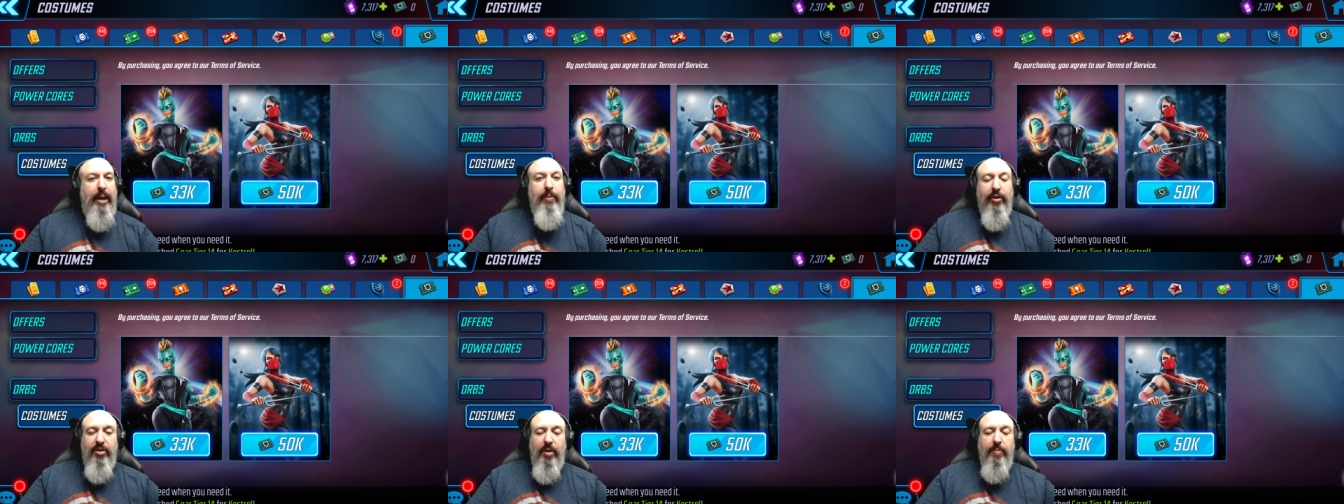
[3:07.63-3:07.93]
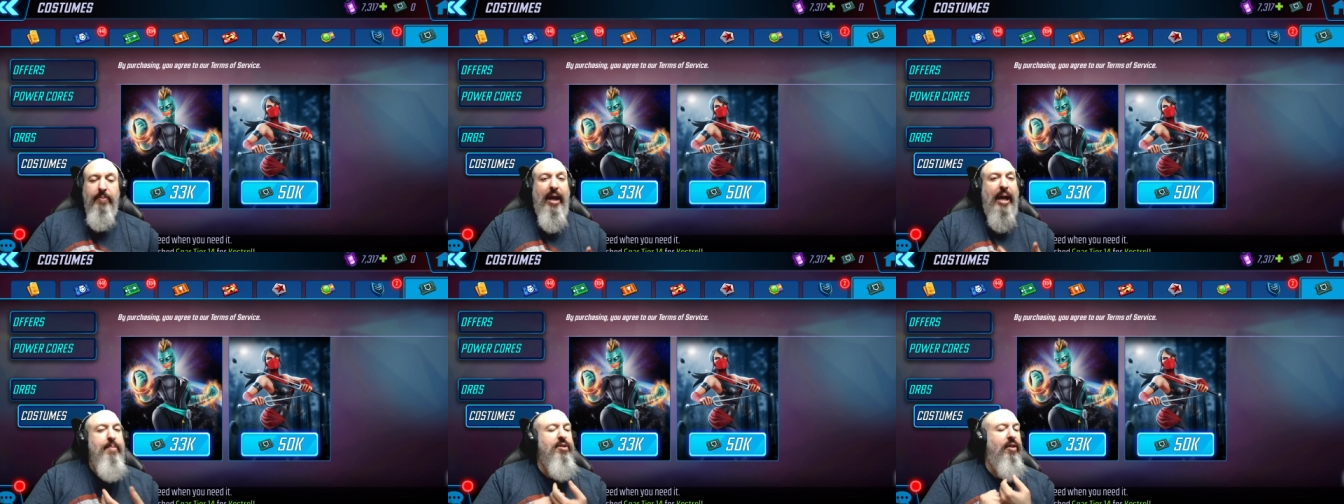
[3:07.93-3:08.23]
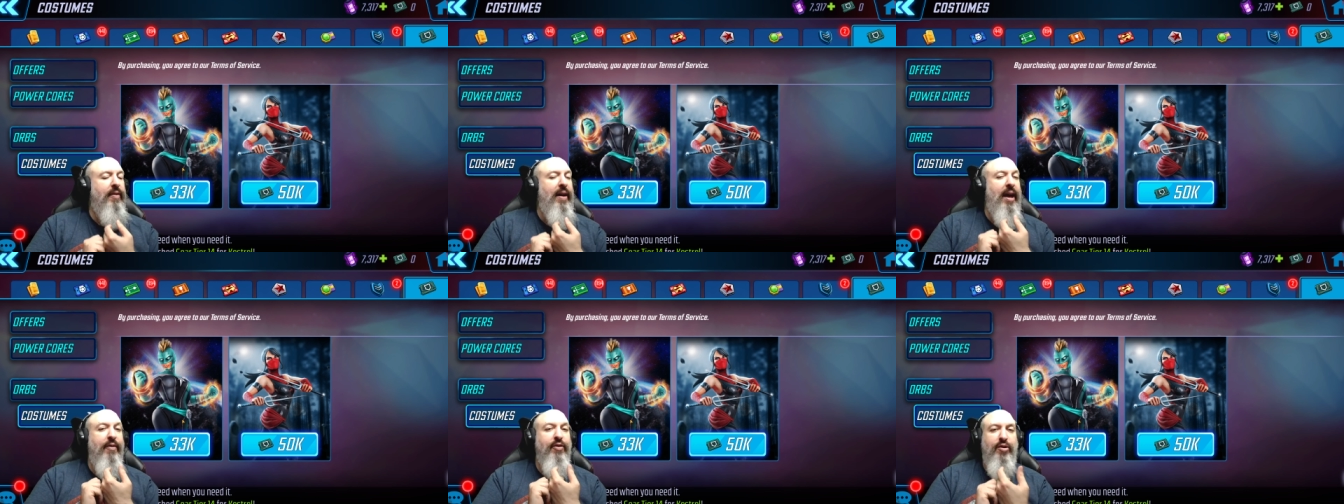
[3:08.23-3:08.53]
or sometimes they'll
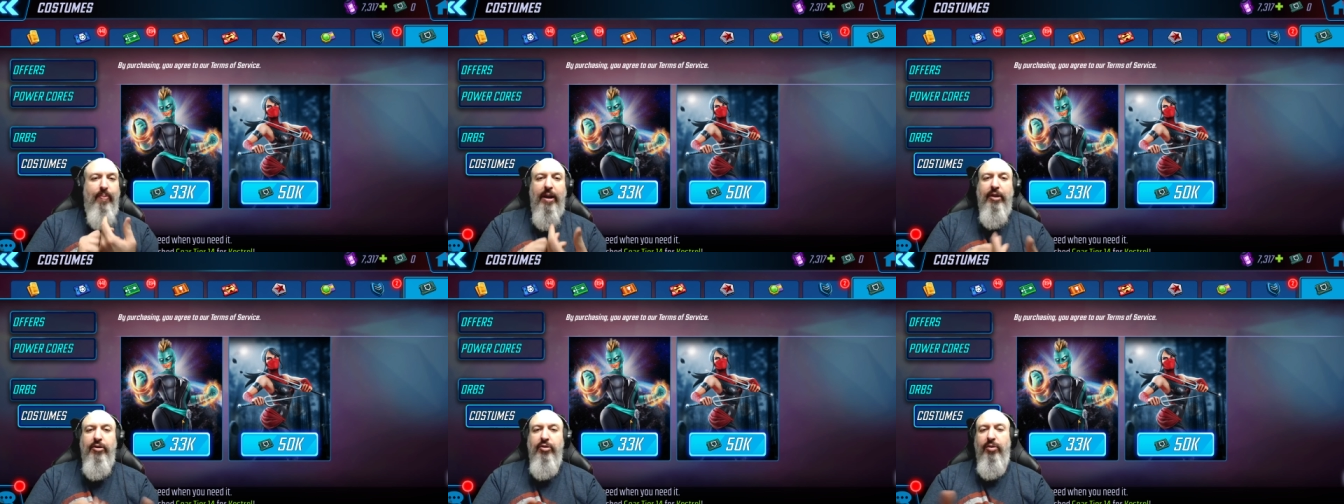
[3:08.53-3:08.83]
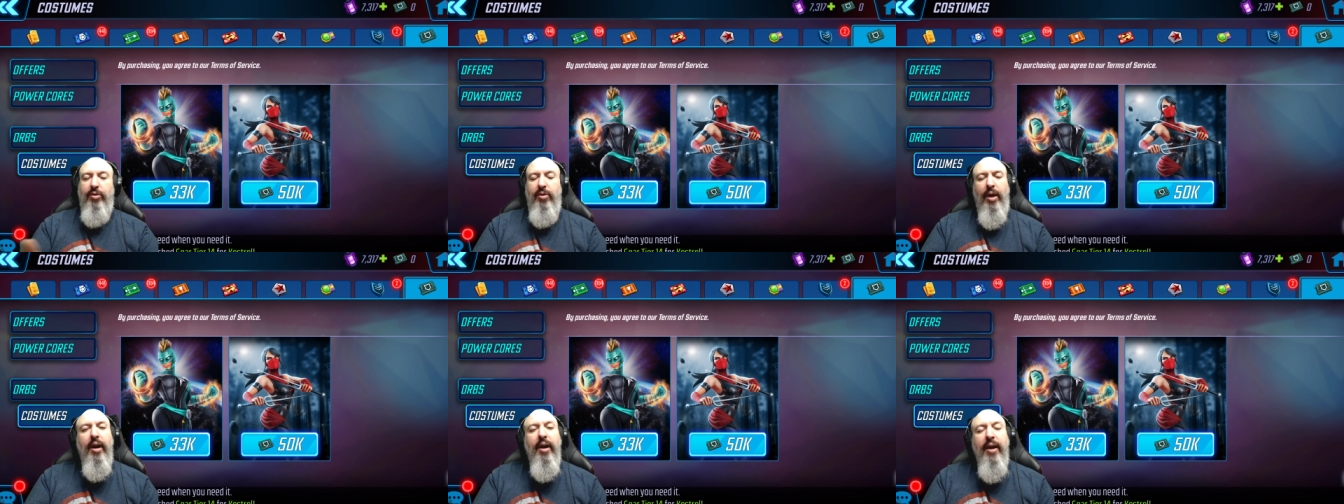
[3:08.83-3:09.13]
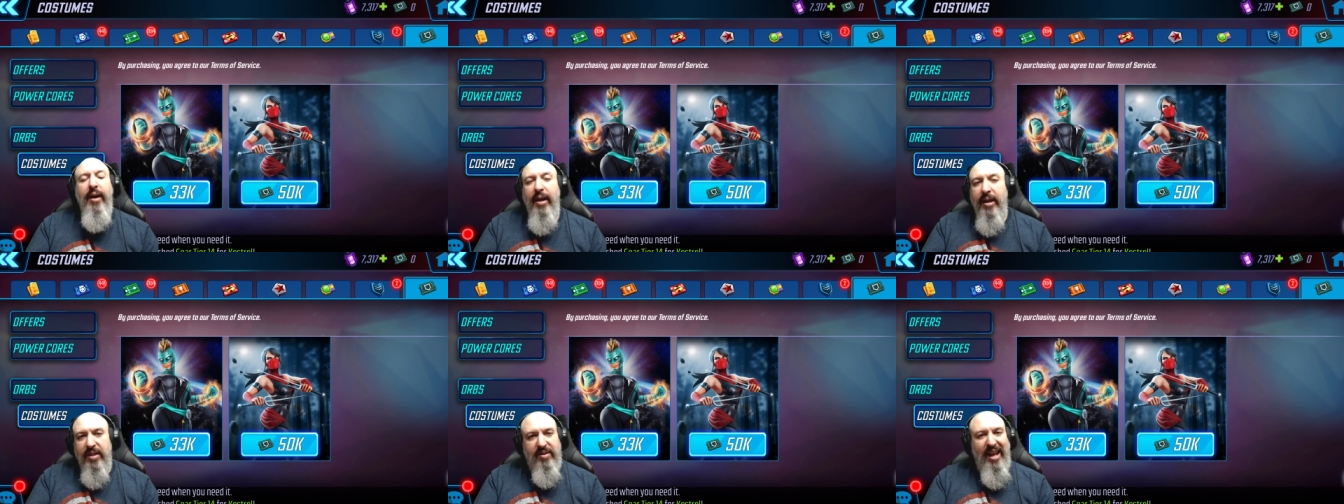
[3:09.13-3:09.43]
have special
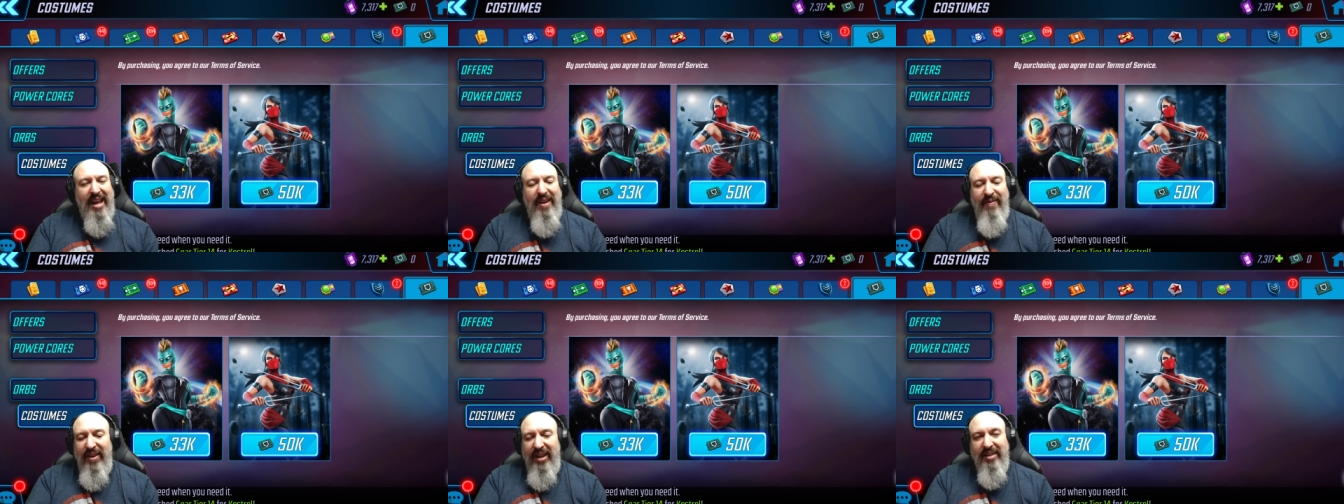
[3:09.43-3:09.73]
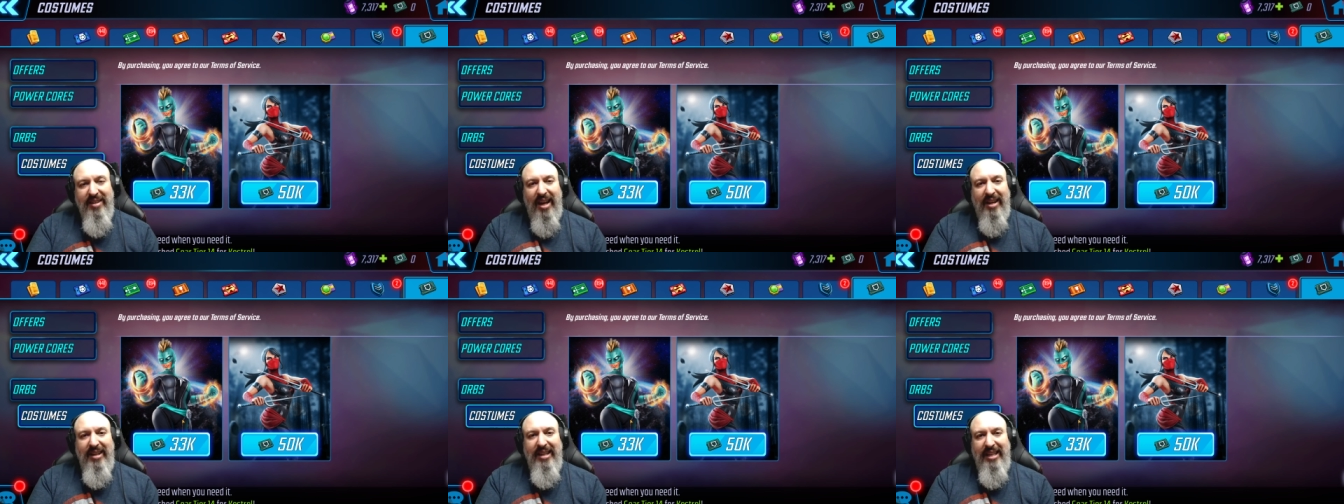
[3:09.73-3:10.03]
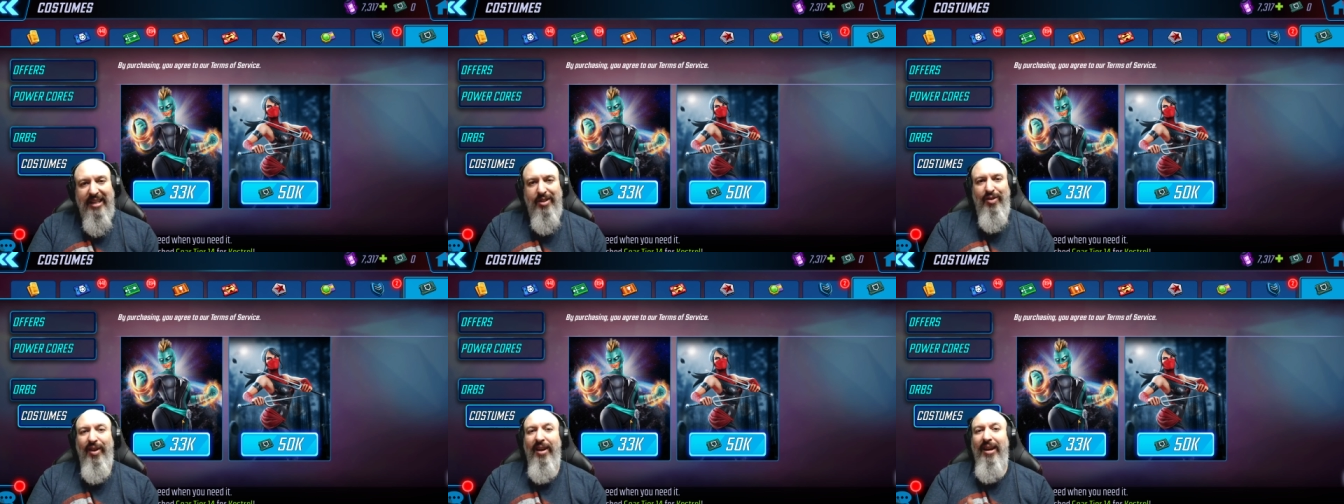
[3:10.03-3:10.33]
savings on
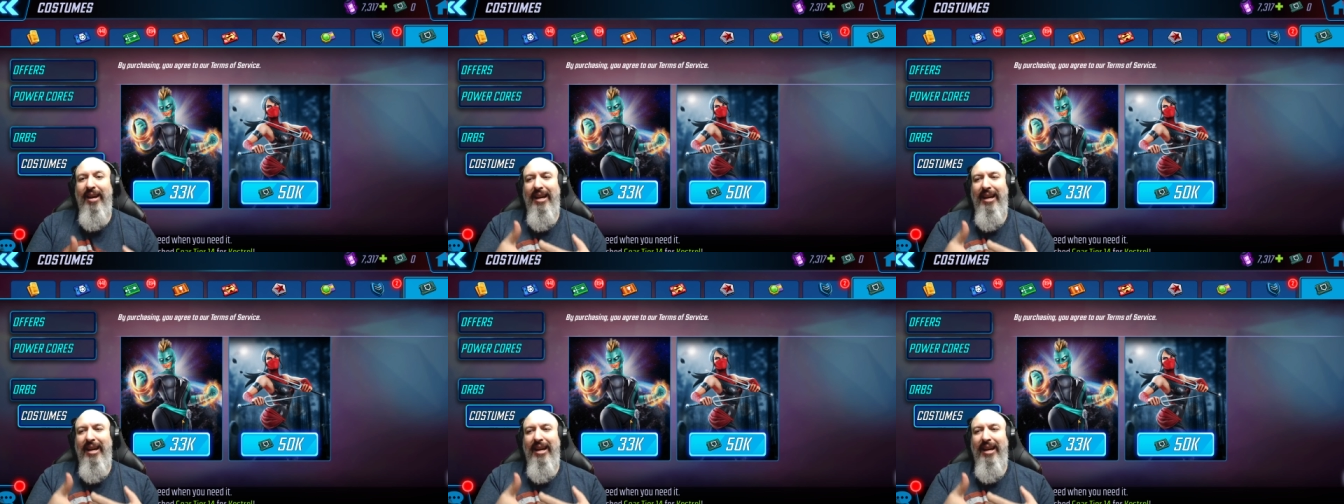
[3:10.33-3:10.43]
these.